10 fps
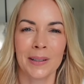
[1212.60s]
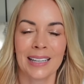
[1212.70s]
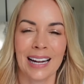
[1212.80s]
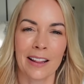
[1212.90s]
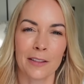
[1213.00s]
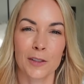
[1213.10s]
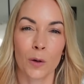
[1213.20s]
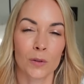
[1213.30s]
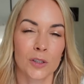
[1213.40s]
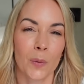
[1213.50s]
it. And then there's
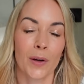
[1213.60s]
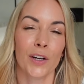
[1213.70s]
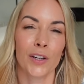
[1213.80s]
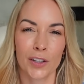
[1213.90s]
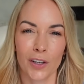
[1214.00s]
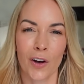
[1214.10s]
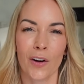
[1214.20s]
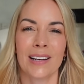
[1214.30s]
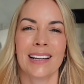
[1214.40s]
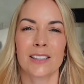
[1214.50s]
also a hook
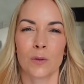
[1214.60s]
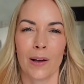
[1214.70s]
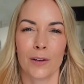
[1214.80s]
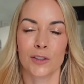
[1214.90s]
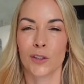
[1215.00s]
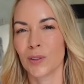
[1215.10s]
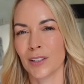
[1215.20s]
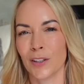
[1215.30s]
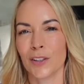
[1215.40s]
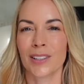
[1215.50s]
on it as well, so you
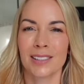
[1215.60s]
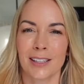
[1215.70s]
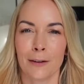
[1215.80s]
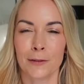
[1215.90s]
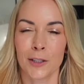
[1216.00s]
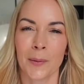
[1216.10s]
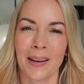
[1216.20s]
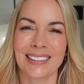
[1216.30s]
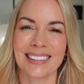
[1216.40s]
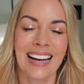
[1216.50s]
can hook stuff to
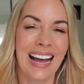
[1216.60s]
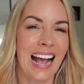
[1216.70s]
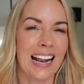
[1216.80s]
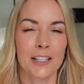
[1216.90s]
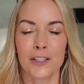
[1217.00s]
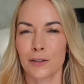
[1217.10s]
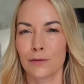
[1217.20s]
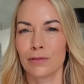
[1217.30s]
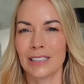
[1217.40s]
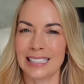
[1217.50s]
it. And it's just
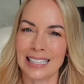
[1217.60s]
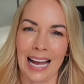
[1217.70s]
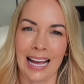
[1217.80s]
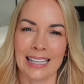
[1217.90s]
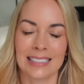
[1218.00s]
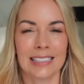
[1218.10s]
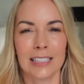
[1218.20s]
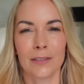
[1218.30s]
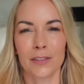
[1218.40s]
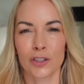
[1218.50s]
really
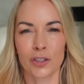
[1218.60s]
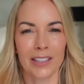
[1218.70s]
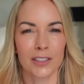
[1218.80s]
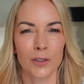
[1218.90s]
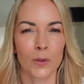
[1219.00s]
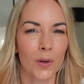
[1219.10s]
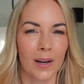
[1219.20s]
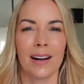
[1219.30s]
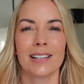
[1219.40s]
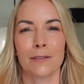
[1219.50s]
handy if you're trying to
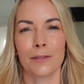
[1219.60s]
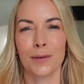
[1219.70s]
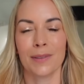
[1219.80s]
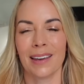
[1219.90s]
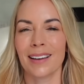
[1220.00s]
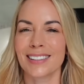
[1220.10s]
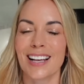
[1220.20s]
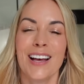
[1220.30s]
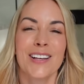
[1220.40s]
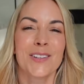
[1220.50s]
organize a few things.
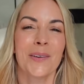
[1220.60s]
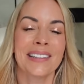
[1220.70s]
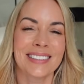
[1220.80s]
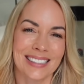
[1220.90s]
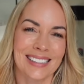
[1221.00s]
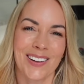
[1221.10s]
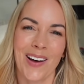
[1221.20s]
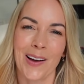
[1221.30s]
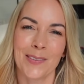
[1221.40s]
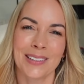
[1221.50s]
So I just thought
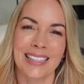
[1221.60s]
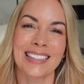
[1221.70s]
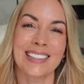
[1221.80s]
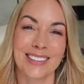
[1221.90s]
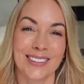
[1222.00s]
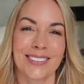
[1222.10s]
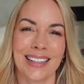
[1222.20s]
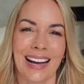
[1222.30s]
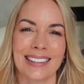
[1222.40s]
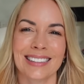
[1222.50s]
I would include
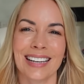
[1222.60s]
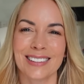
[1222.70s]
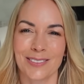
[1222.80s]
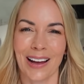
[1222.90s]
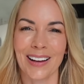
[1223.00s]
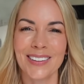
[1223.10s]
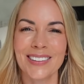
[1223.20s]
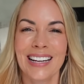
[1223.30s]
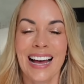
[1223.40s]
that as well.